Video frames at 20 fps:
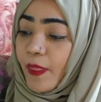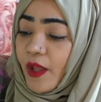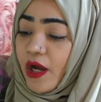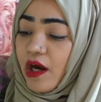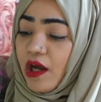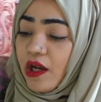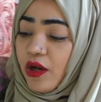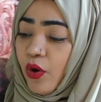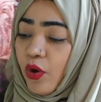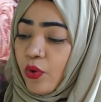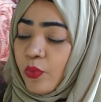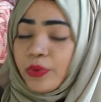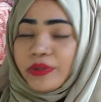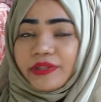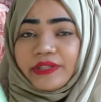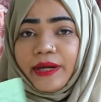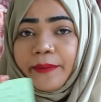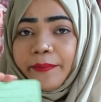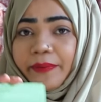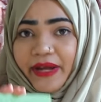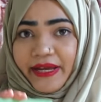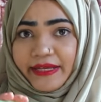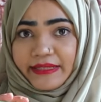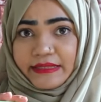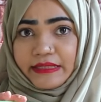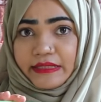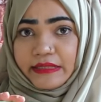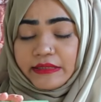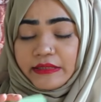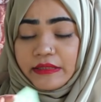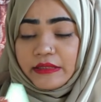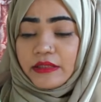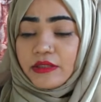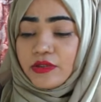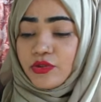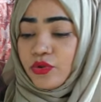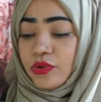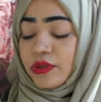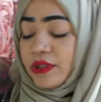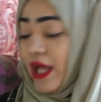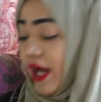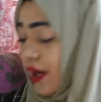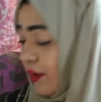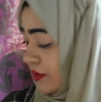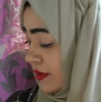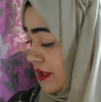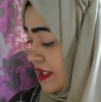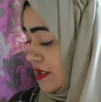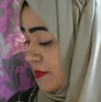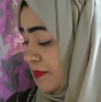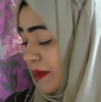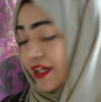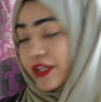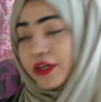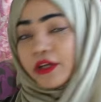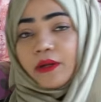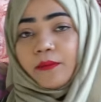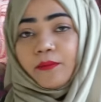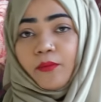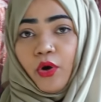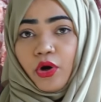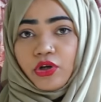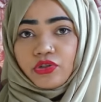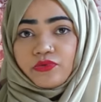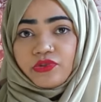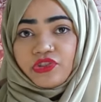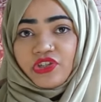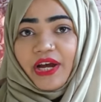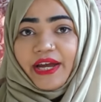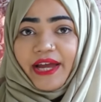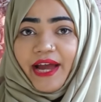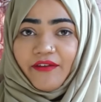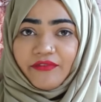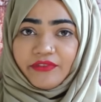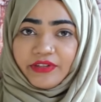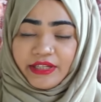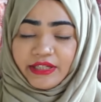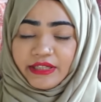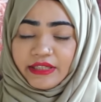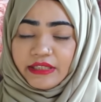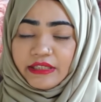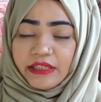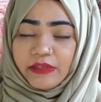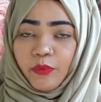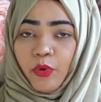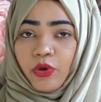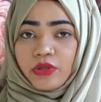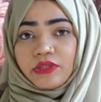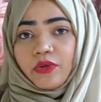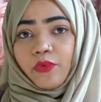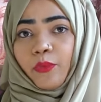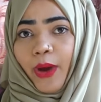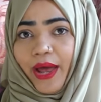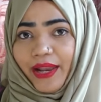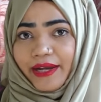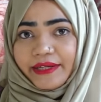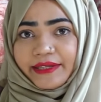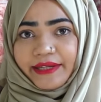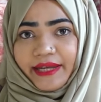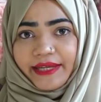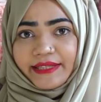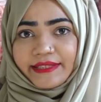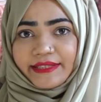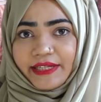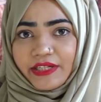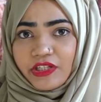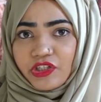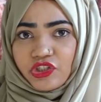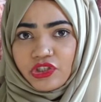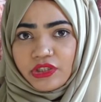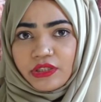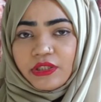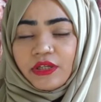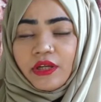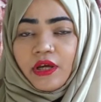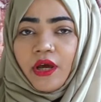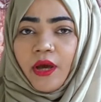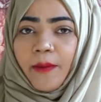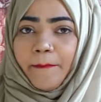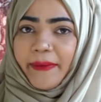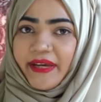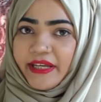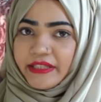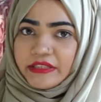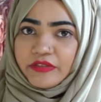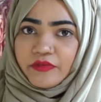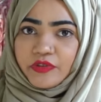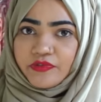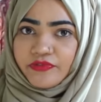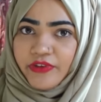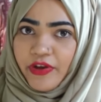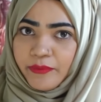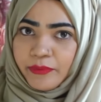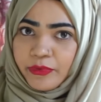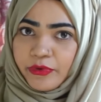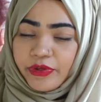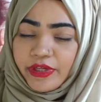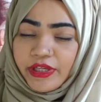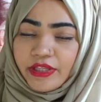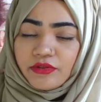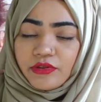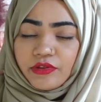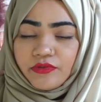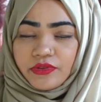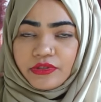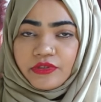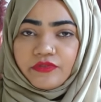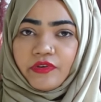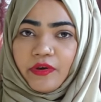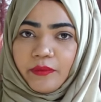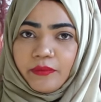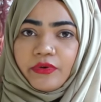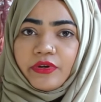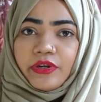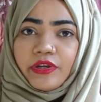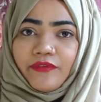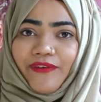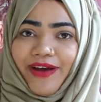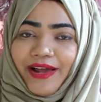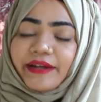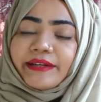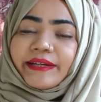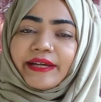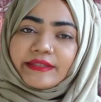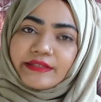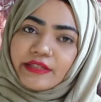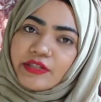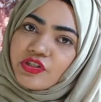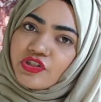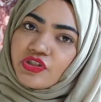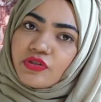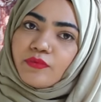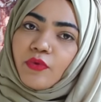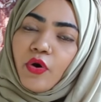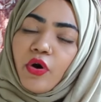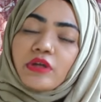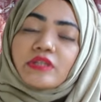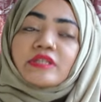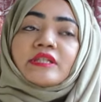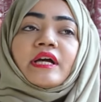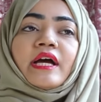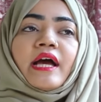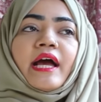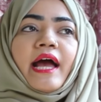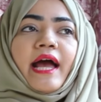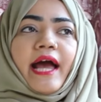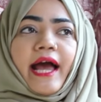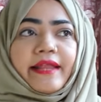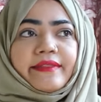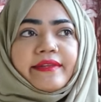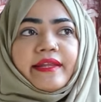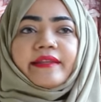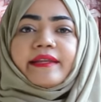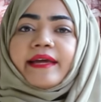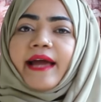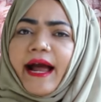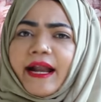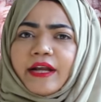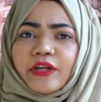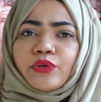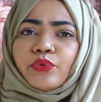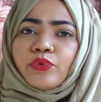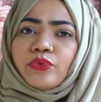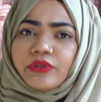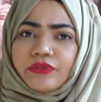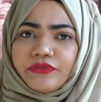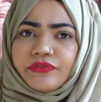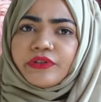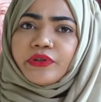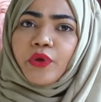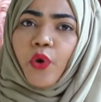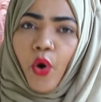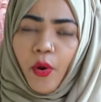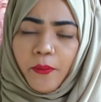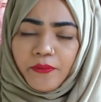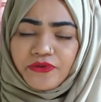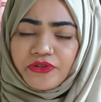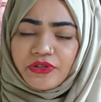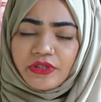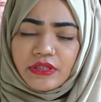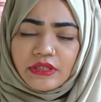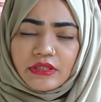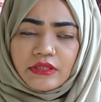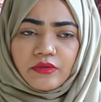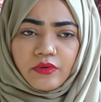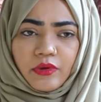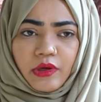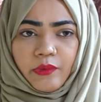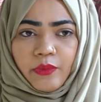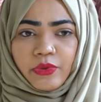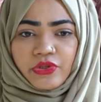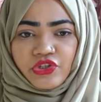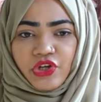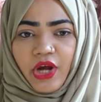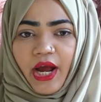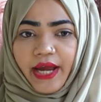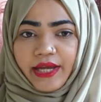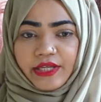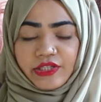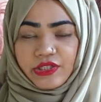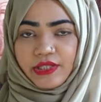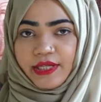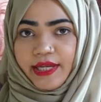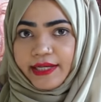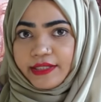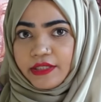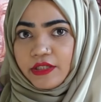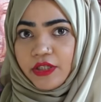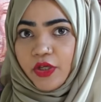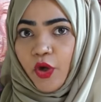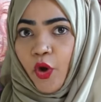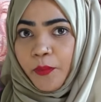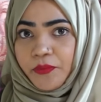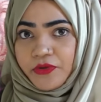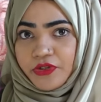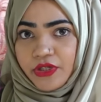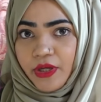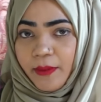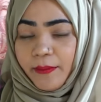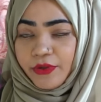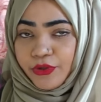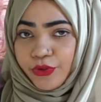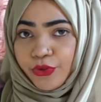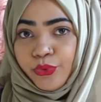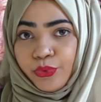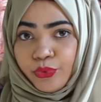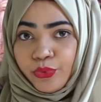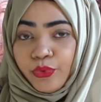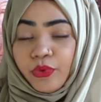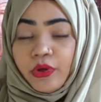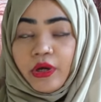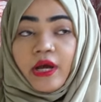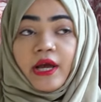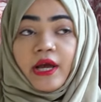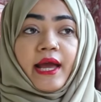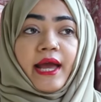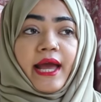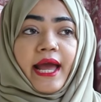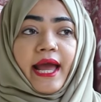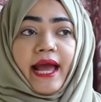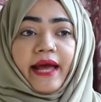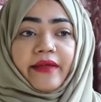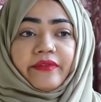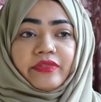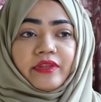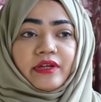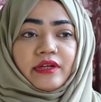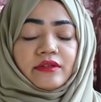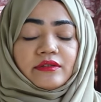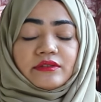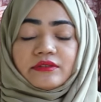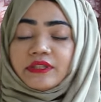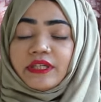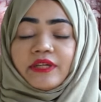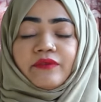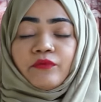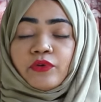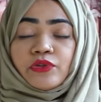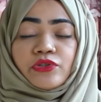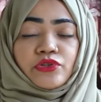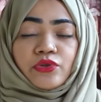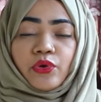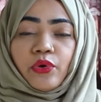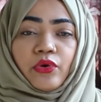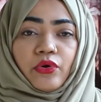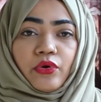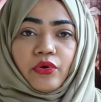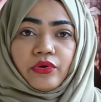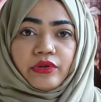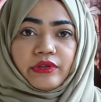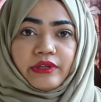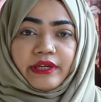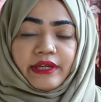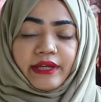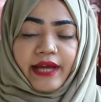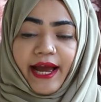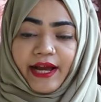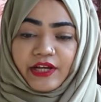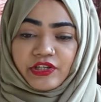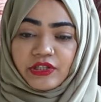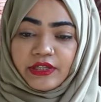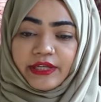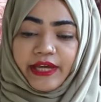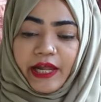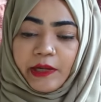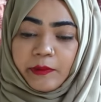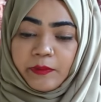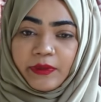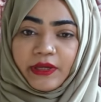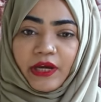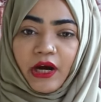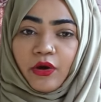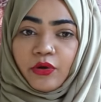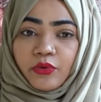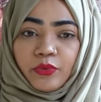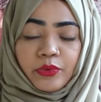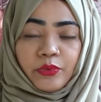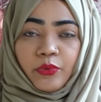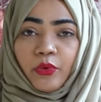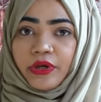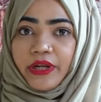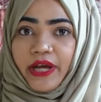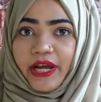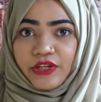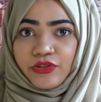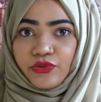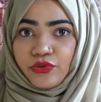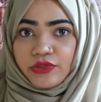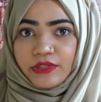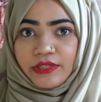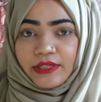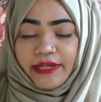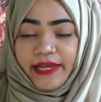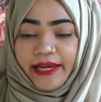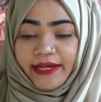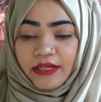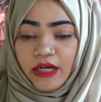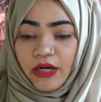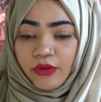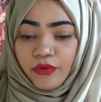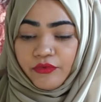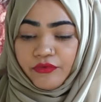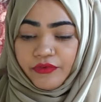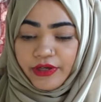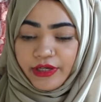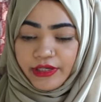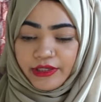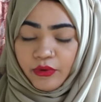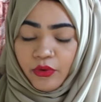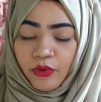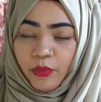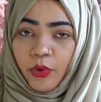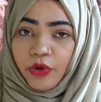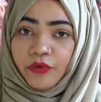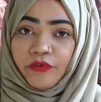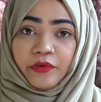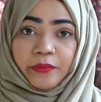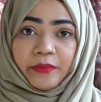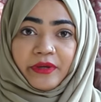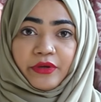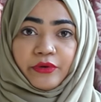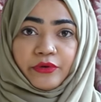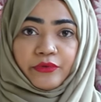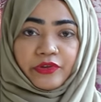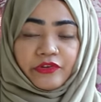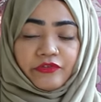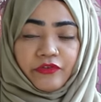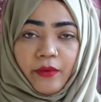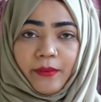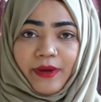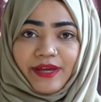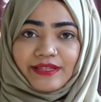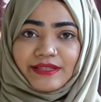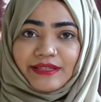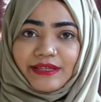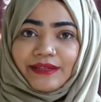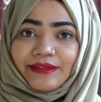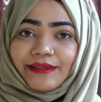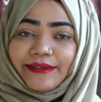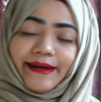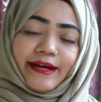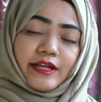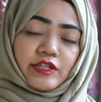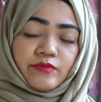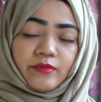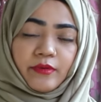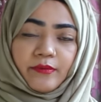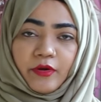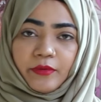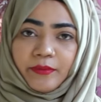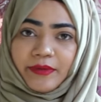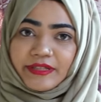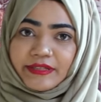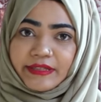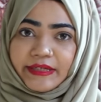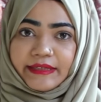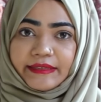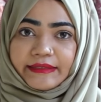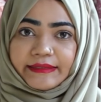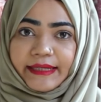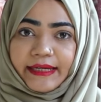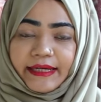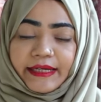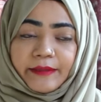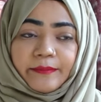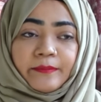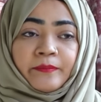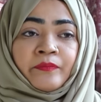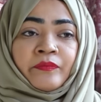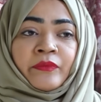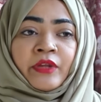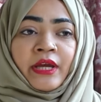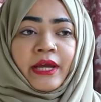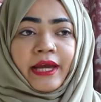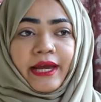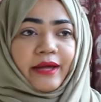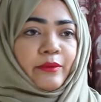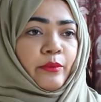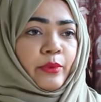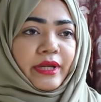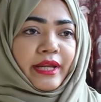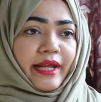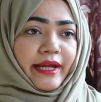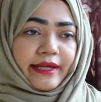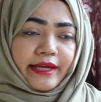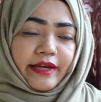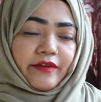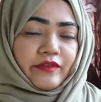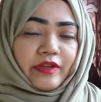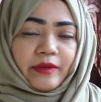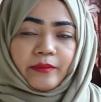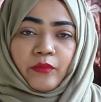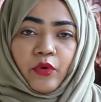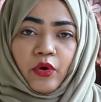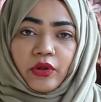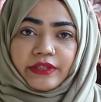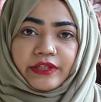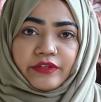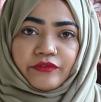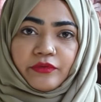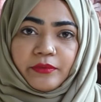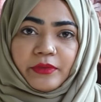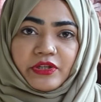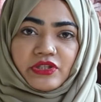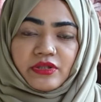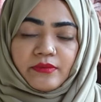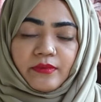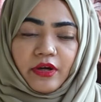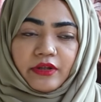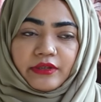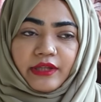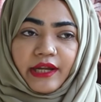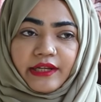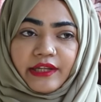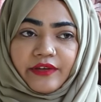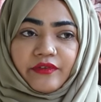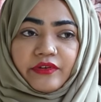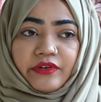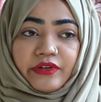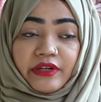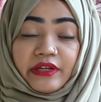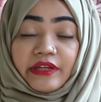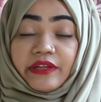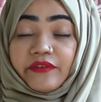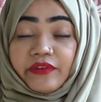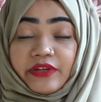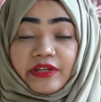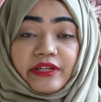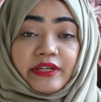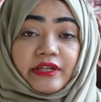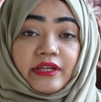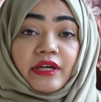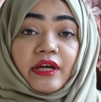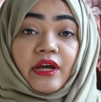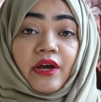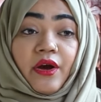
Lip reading: along with their prices. So now, this particular box which I have taken was a Valentine's edition because it was February, so it was a February Valentine's edition box. And then they had two different options, which I selected the option number two, and the team was so good. They actually helped me out with what I should select out of it, or what would be good with for my skin. They asked me about my skin type, and when I gave them all the information about that, they were really, really